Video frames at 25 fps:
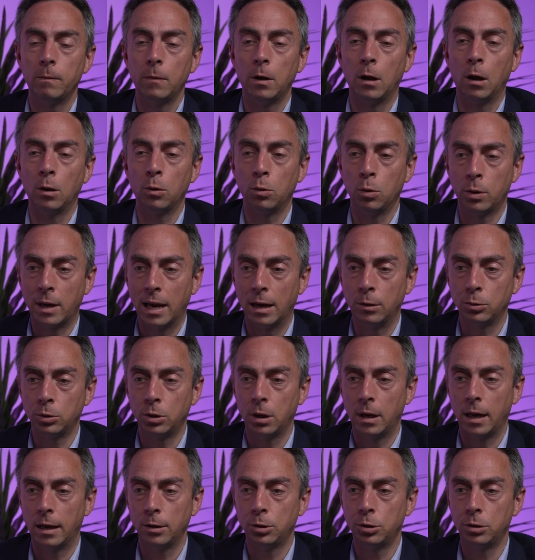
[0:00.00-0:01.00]
local council
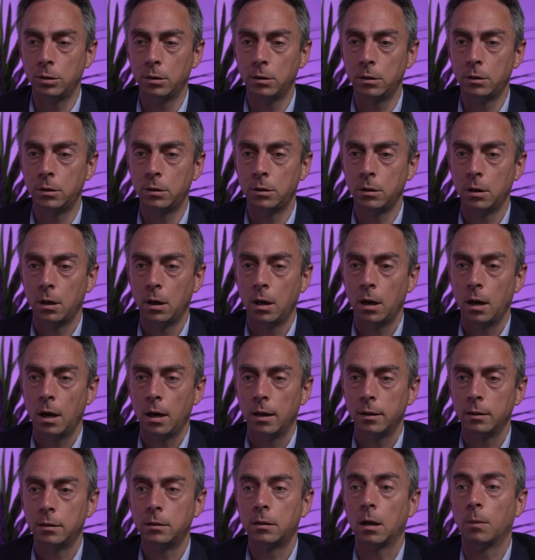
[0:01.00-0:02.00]
elections,
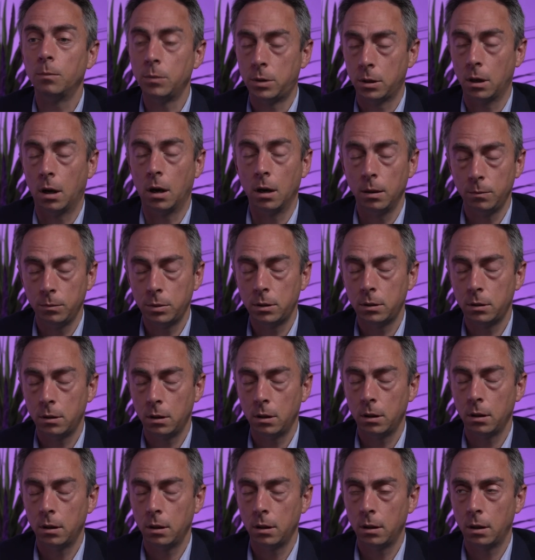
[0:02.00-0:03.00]
sometimes
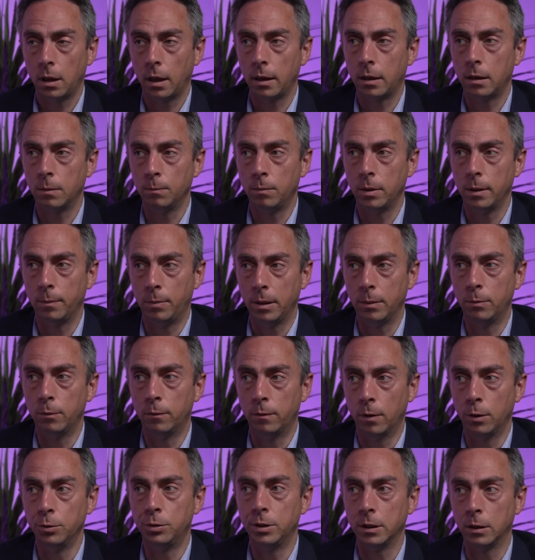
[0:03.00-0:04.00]
they can be people
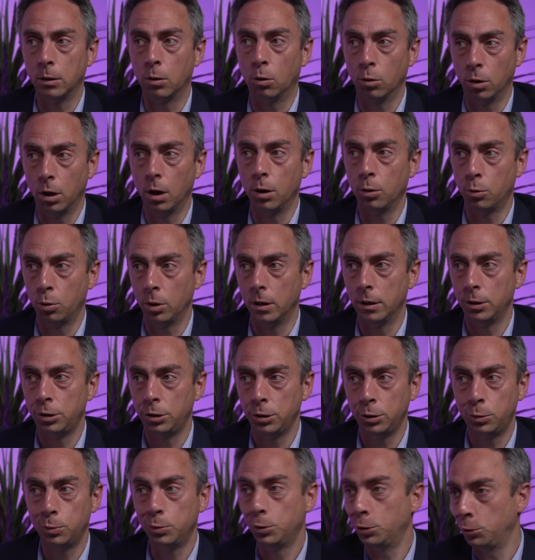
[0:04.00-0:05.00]
voting on local
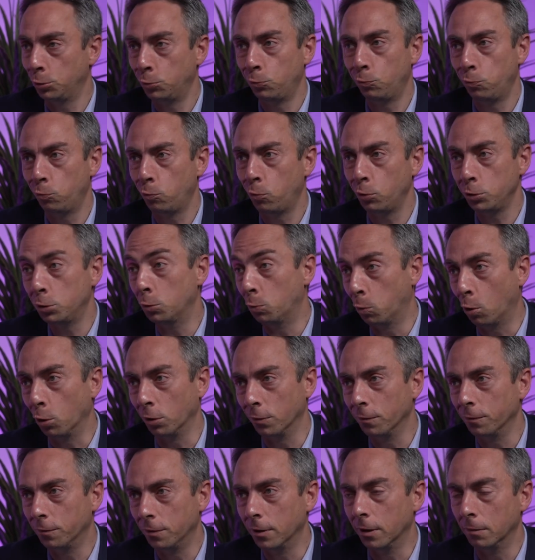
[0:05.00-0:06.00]
issues, which is what you'd
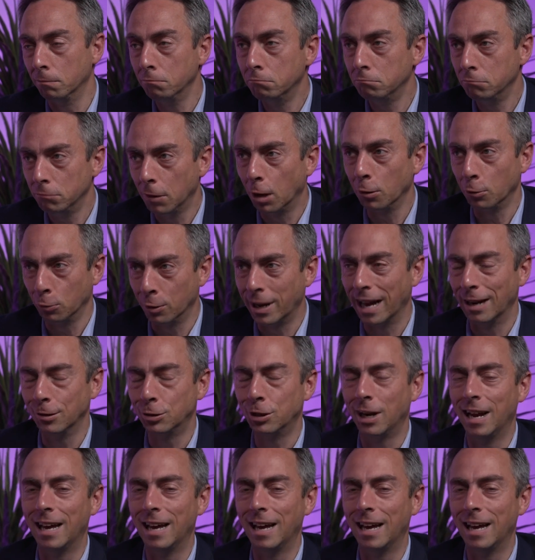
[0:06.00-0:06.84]
want for local council